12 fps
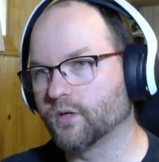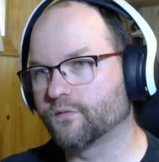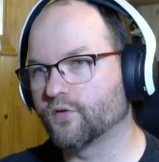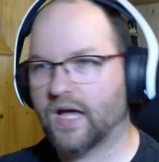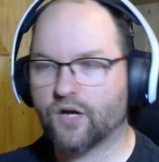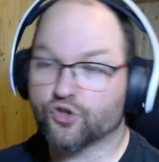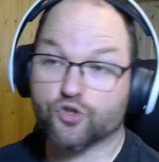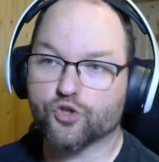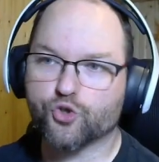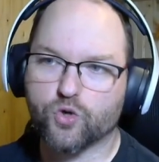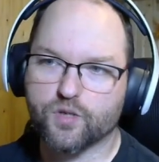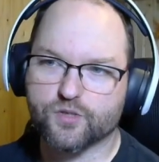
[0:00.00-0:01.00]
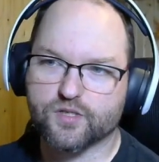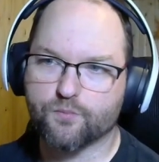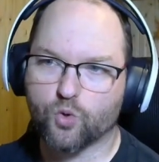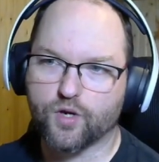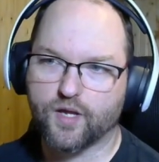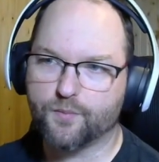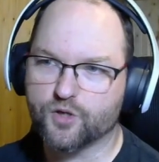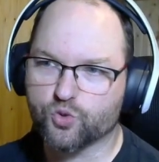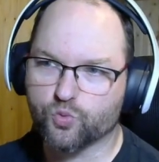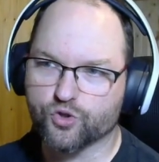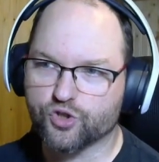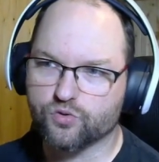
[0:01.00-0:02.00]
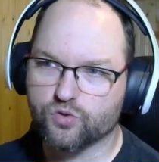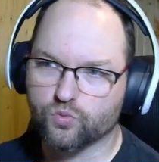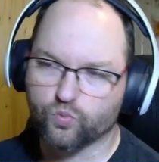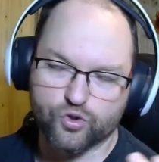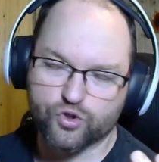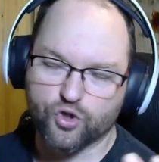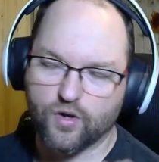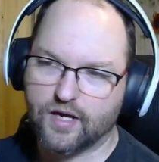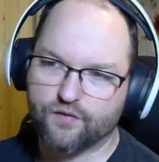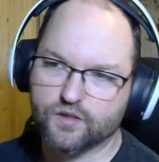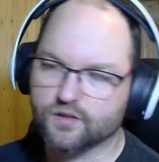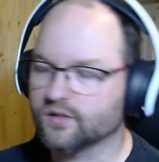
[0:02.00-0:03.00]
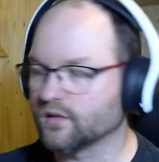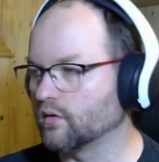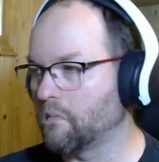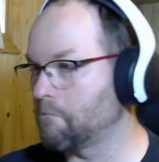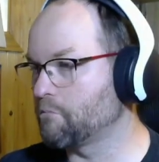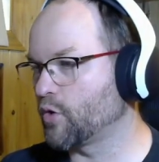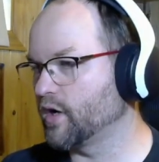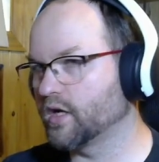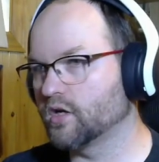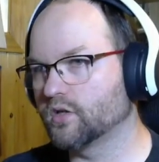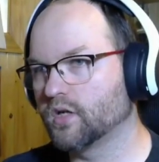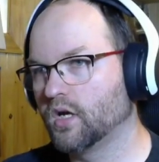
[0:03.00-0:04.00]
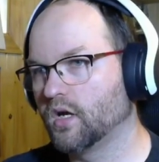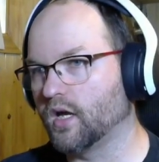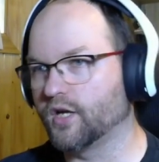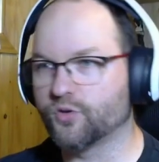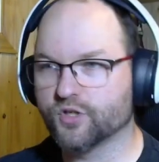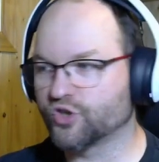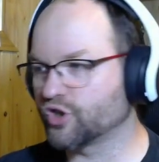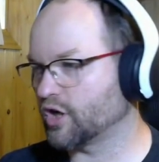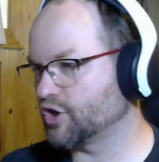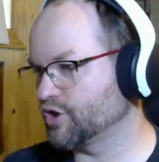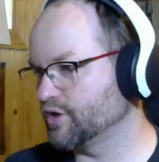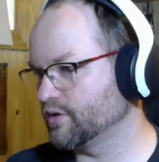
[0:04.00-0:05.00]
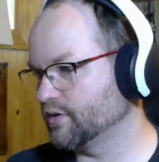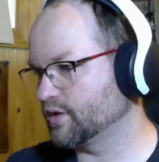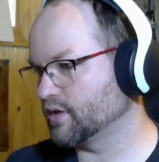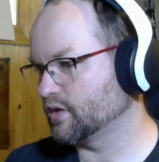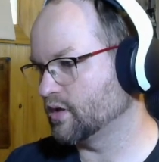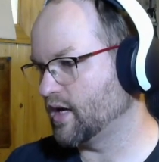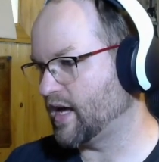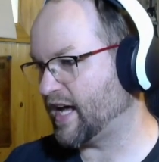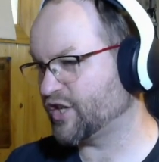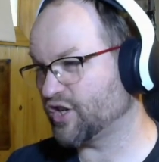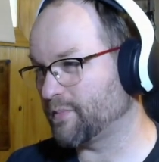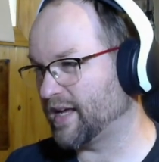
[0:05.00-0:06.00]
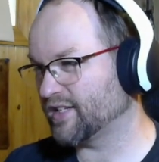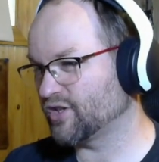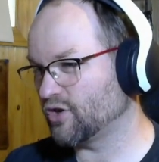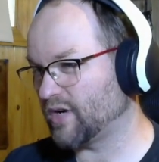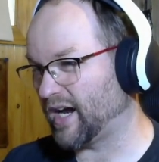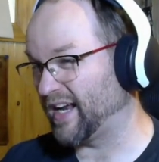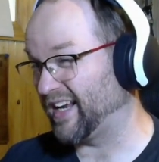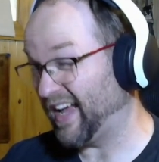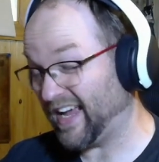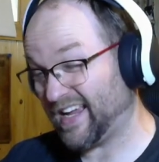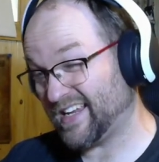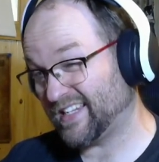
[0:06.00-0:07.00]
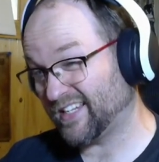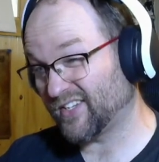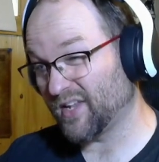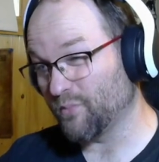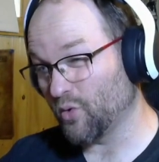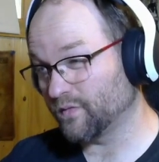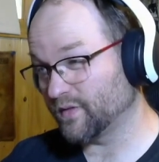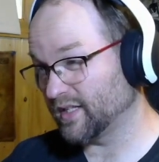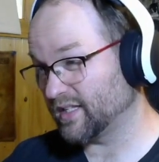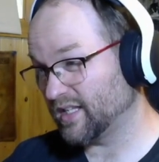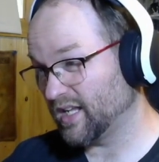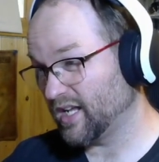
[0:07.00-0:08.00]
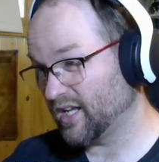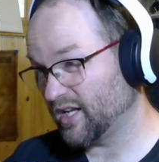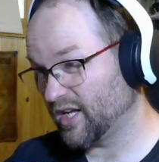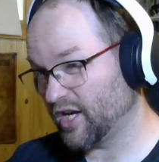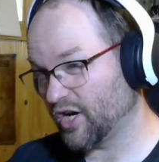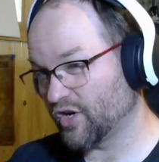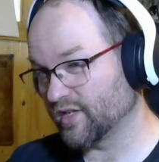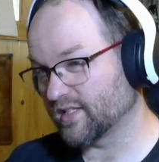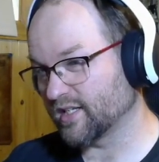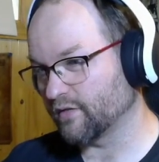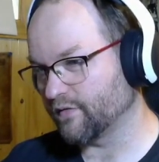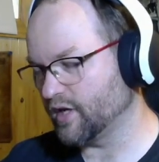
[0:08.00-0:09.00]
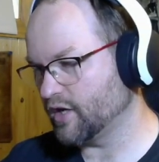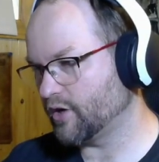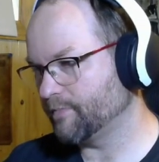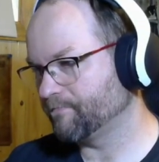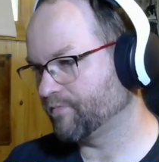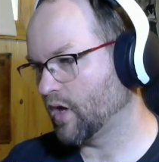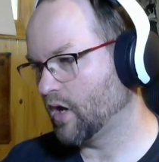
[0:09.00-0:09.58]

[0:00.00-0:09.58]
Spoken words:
but for now it's just 30% more damage once you have it, so pretty good. Endurance charges. Hatchet Master, I hate that they moved it here instead of here,